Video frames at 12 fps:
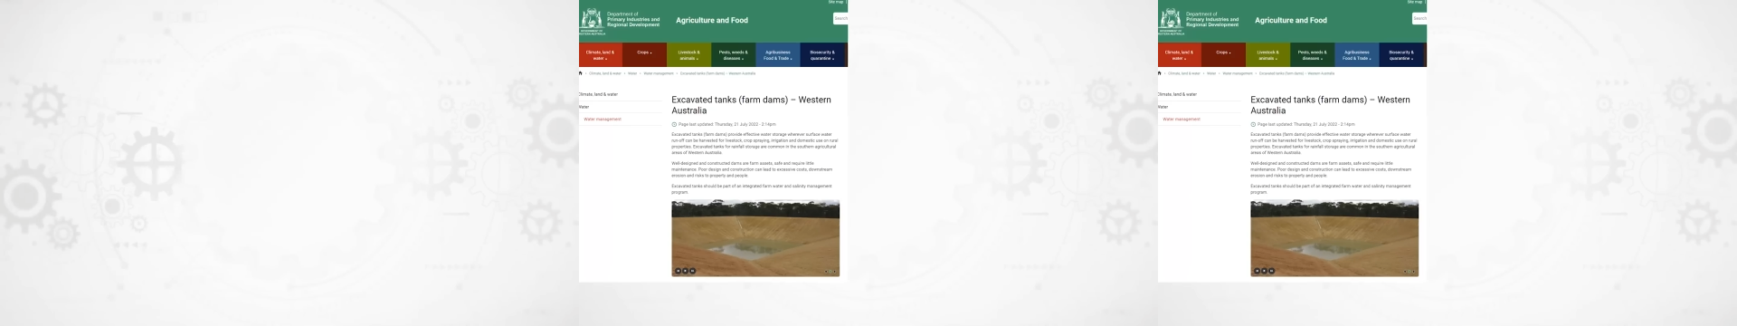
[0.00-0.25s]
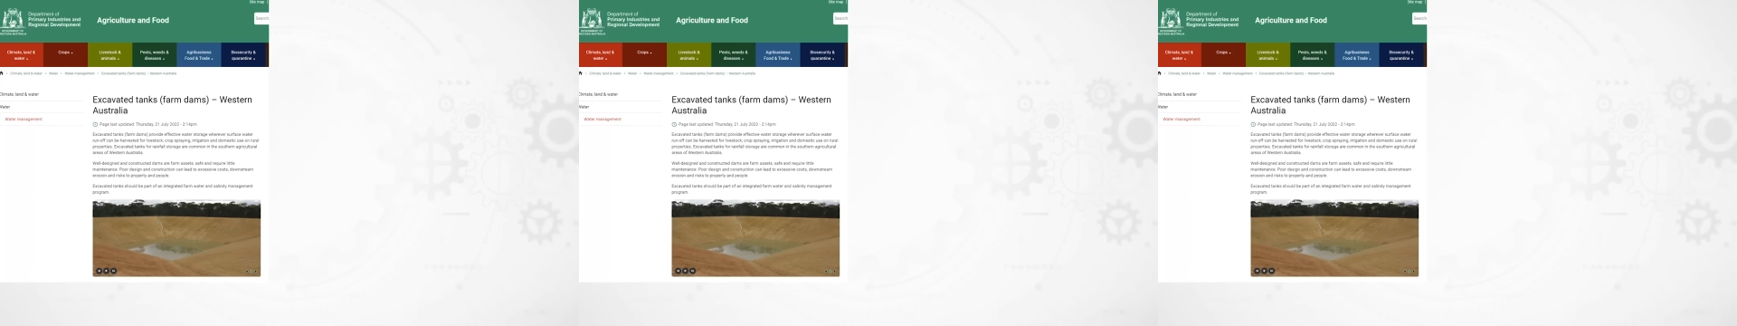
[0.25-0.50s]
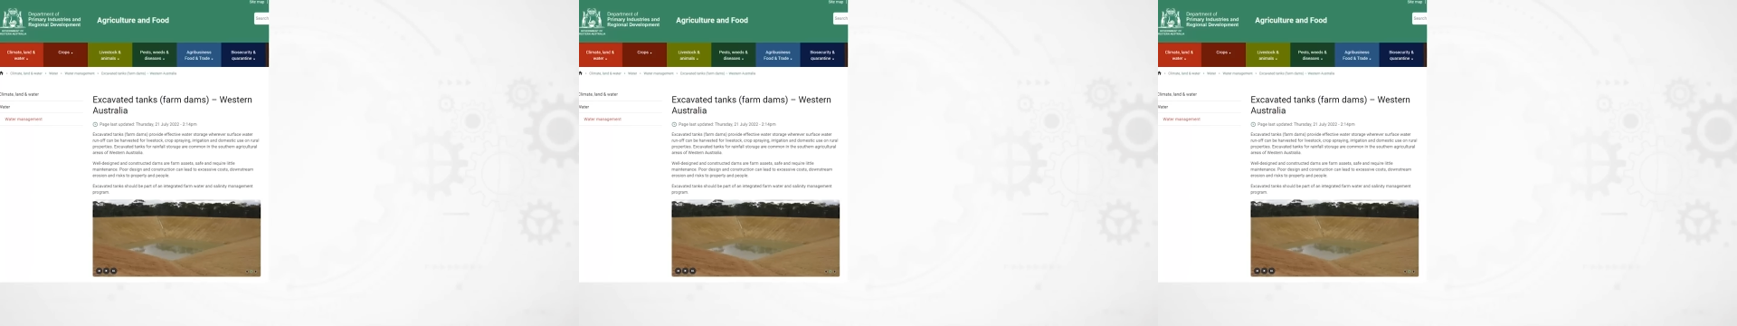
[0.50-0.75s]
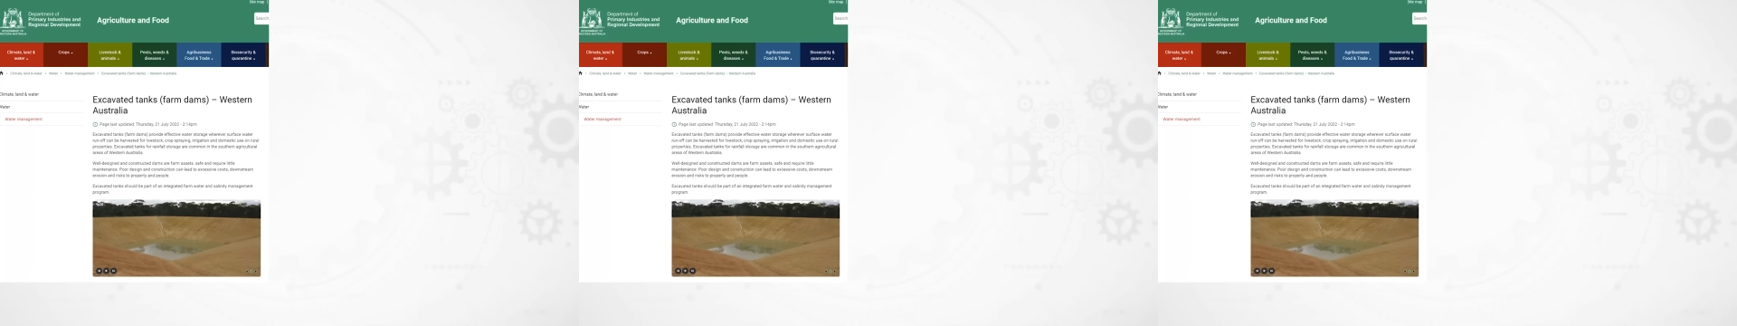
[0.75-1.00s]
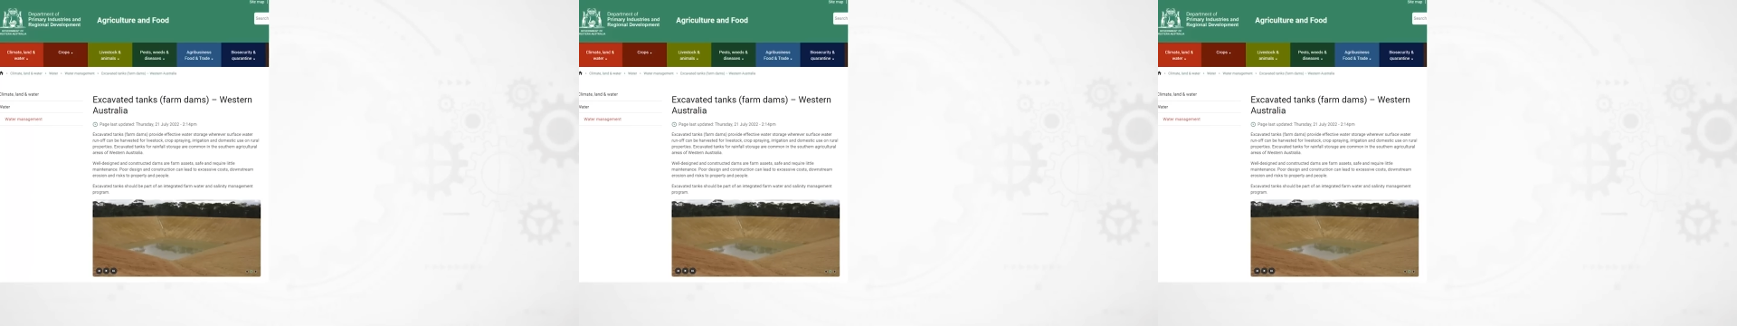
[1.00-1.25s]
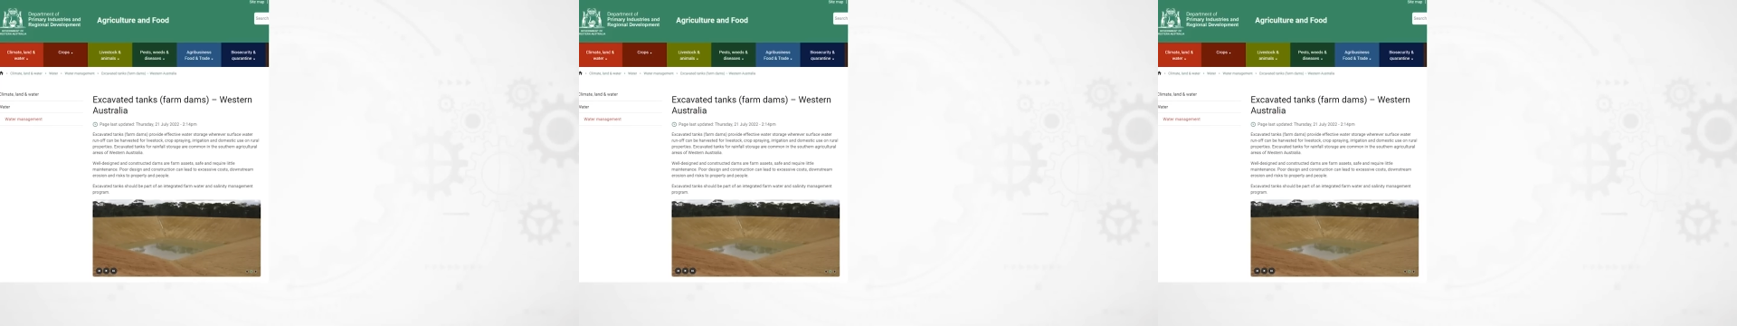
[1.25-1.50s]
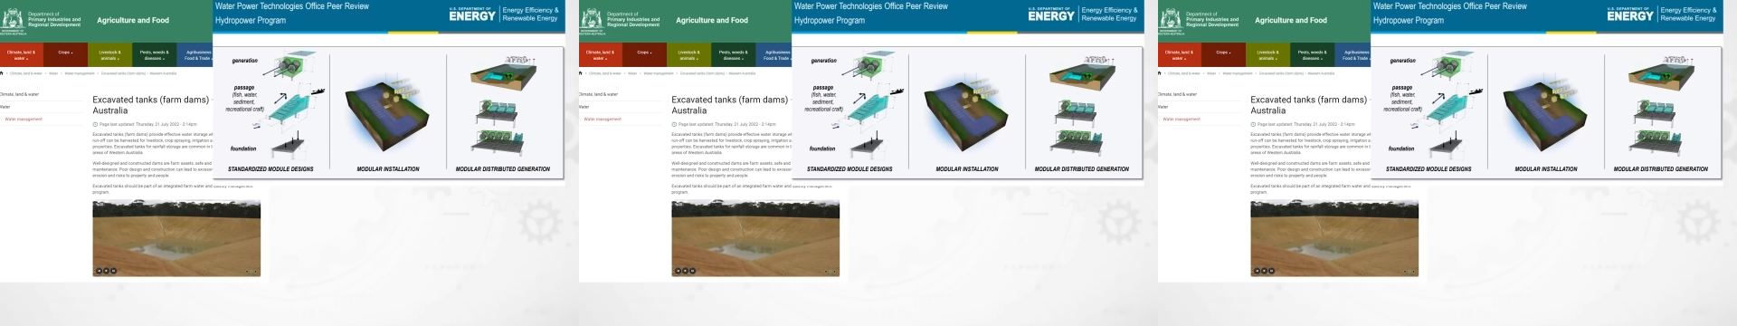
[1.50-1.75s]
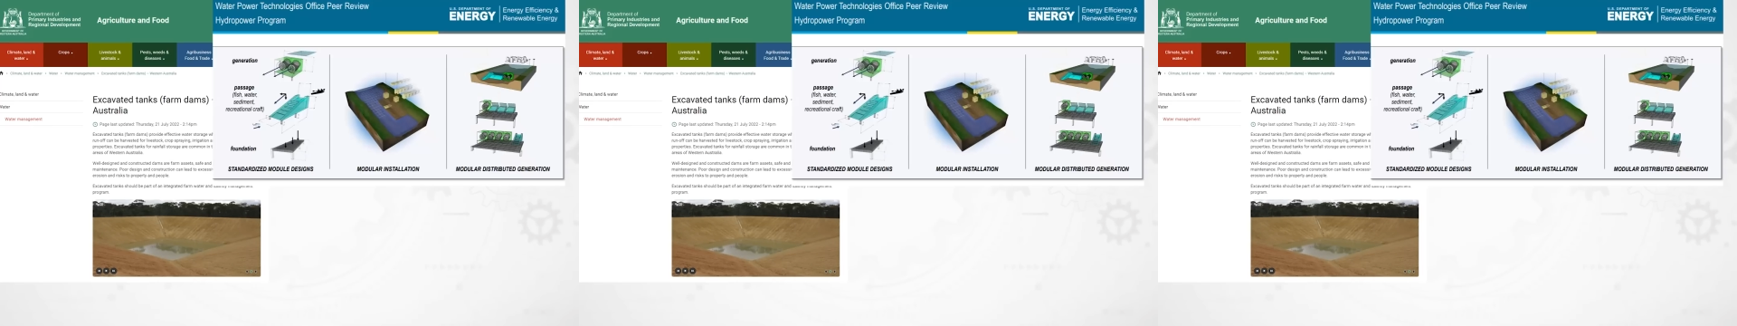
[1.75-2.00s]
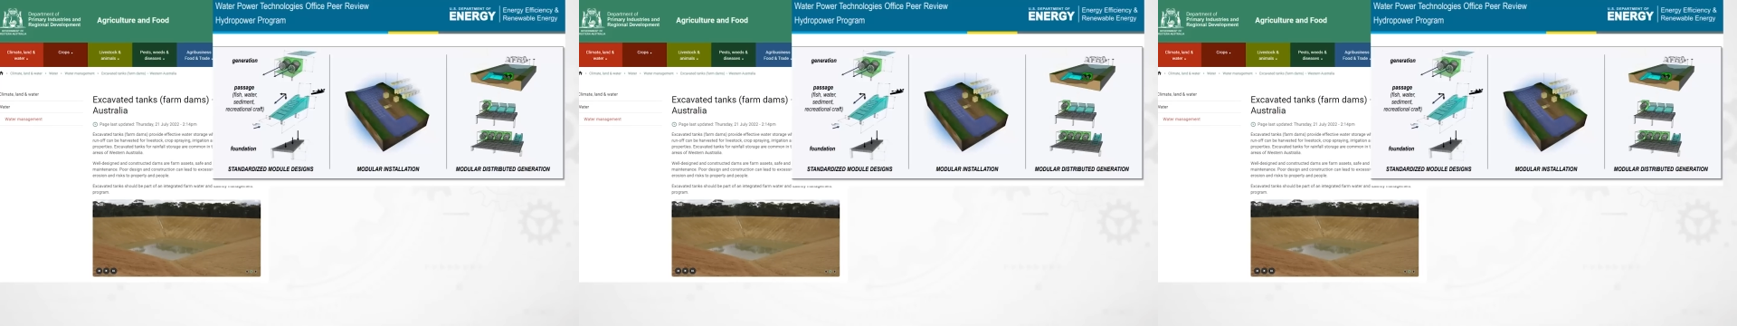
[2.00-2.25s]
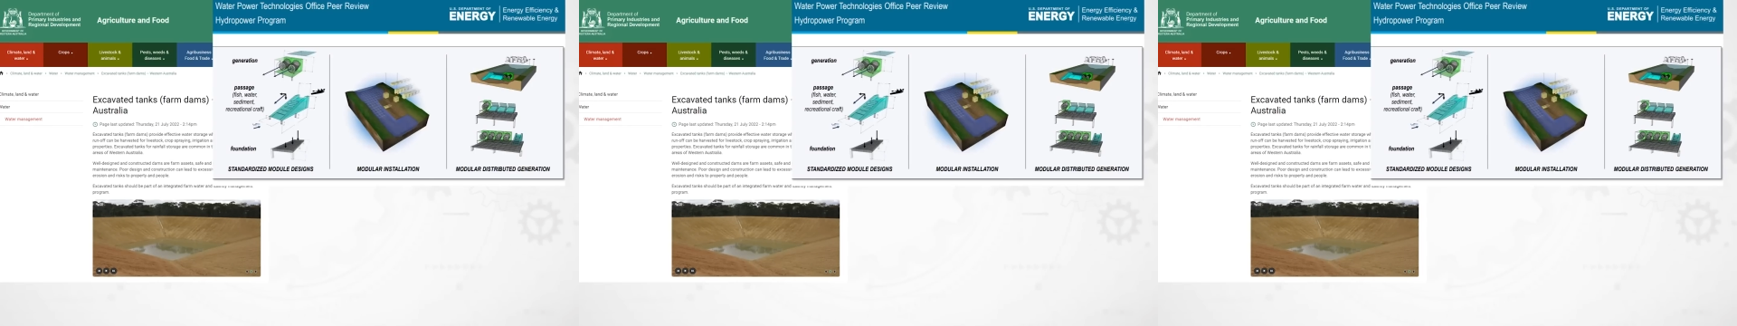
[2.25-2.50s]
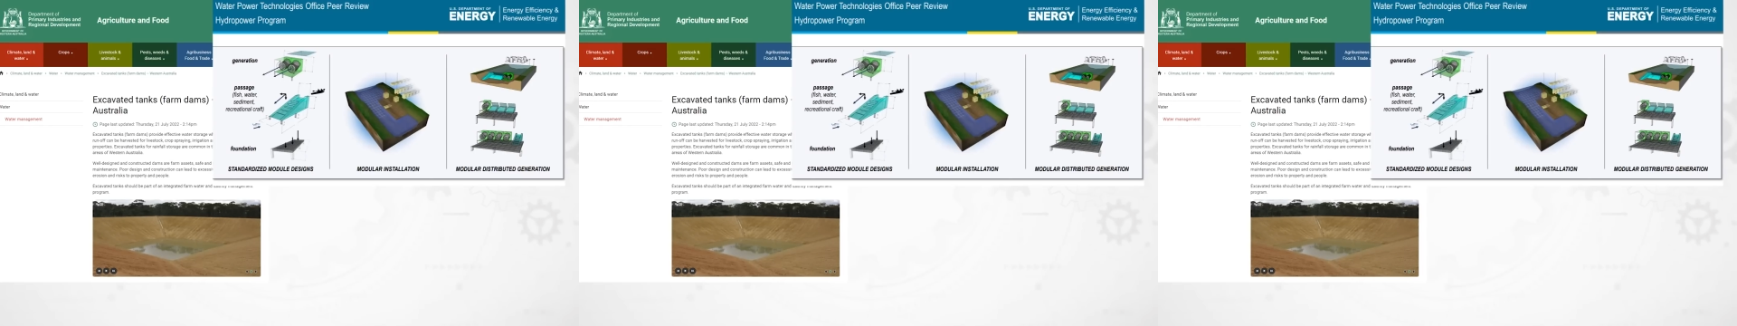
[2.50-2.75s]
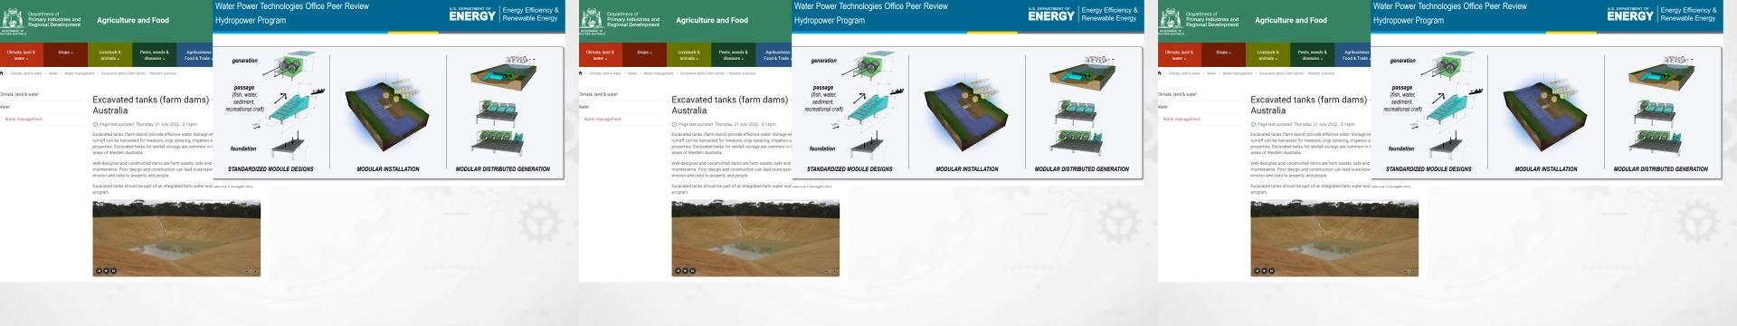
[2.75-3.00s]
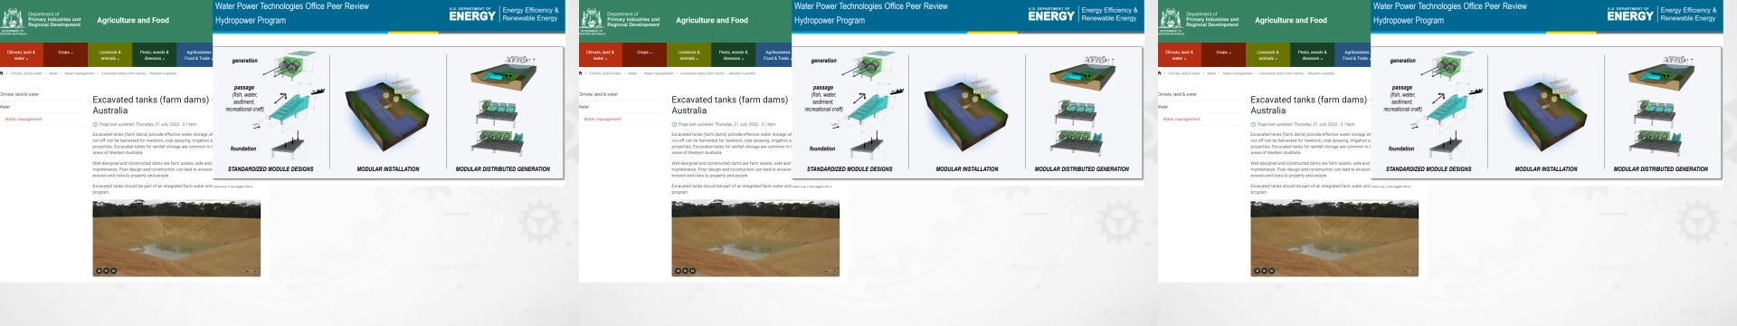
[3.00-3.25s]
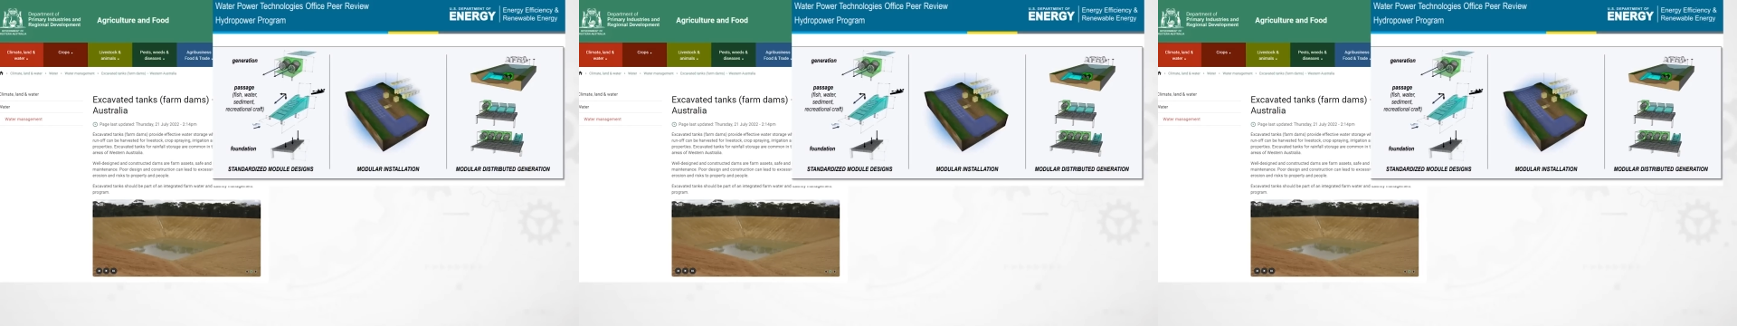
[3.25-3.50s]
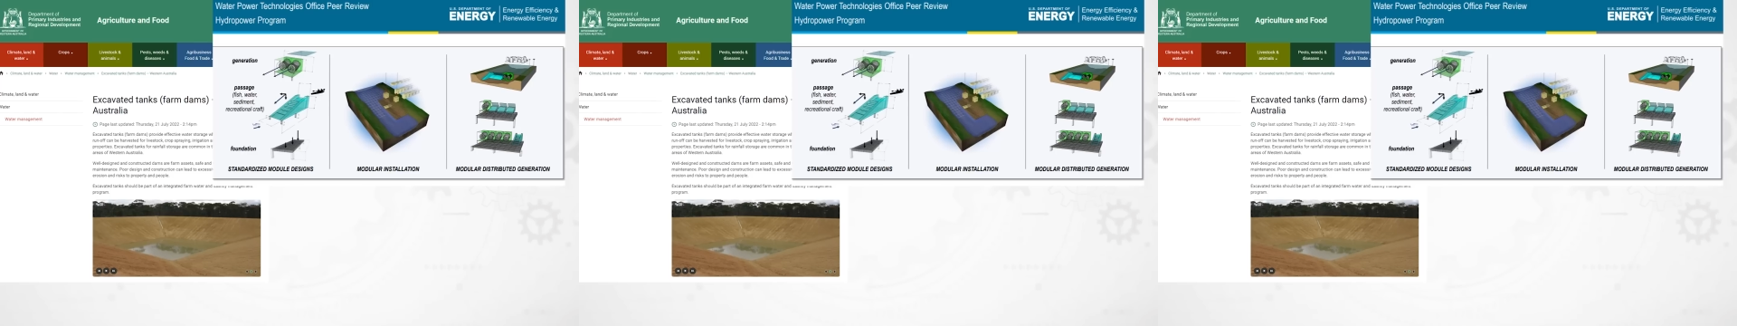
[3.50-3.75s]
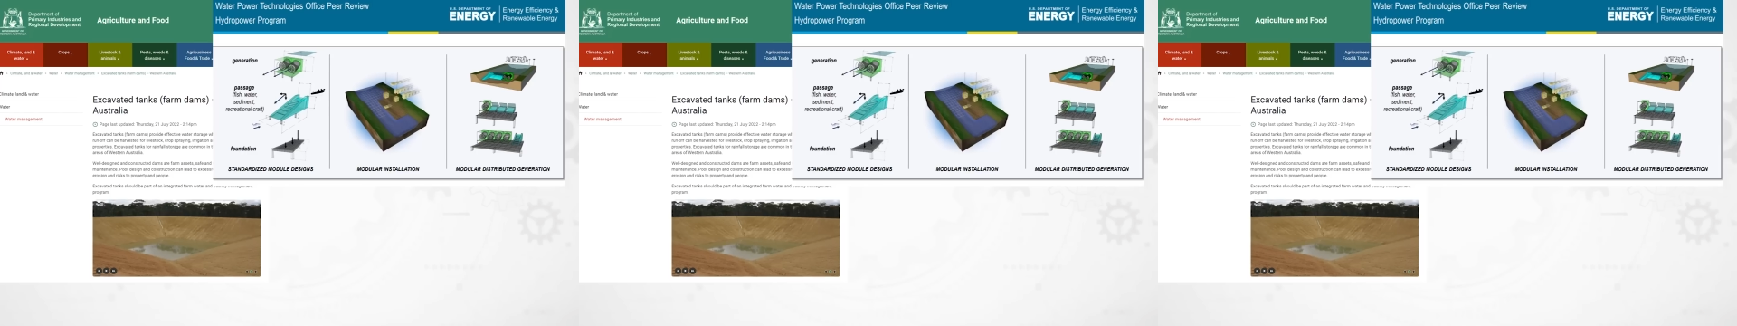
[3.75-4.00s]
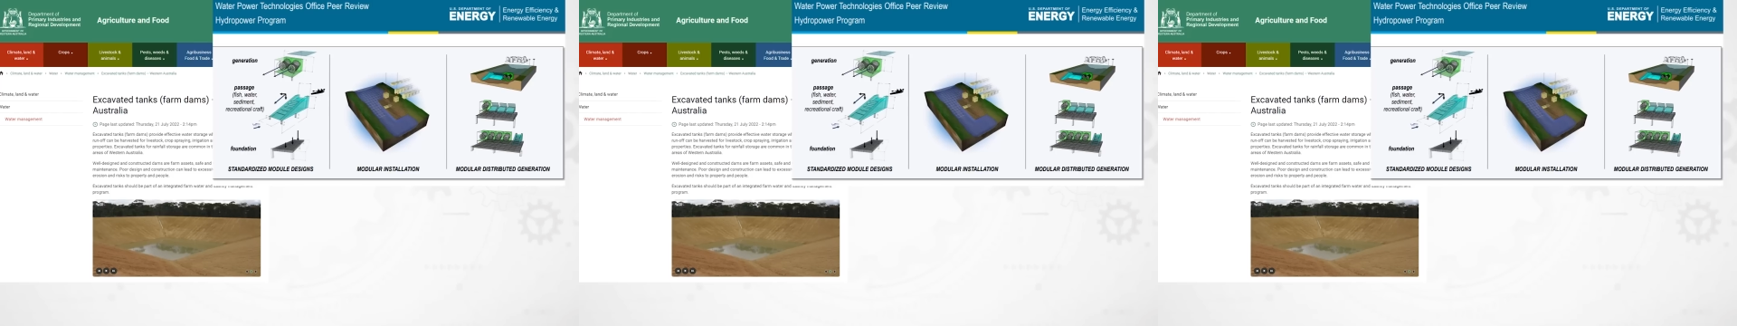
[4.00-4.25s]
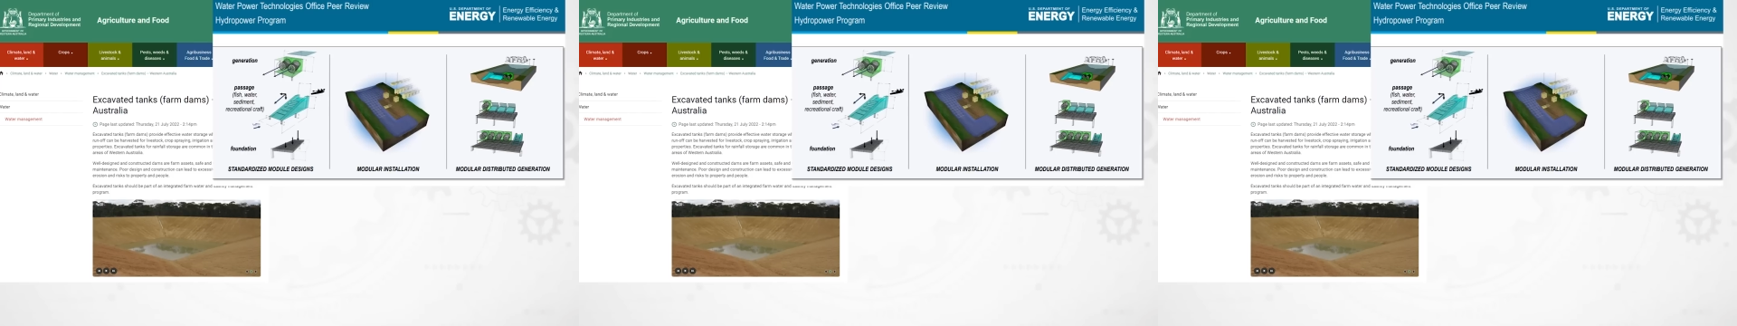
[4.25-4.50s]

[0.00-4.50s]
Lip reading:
Nobody's mouth can be seen.